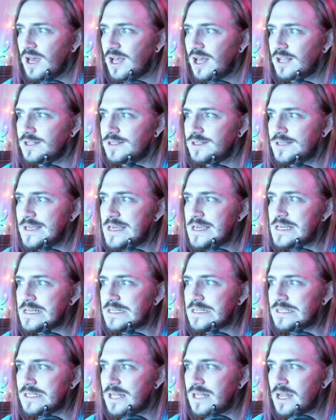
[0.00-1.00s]
and
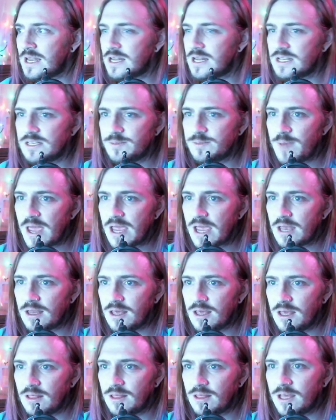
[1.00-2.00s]
sees that it is made
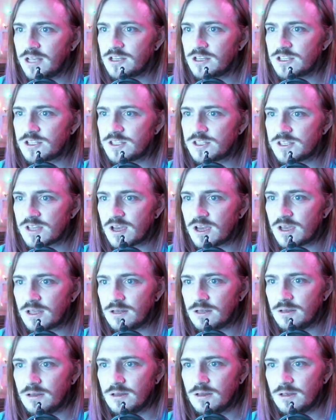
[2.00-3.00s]
in
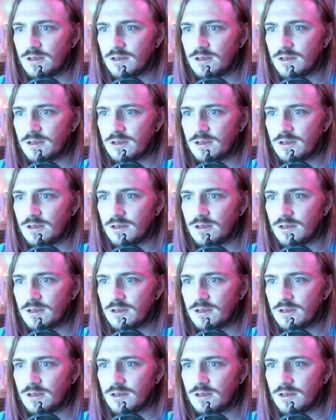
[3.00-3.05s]
Liechtenstein.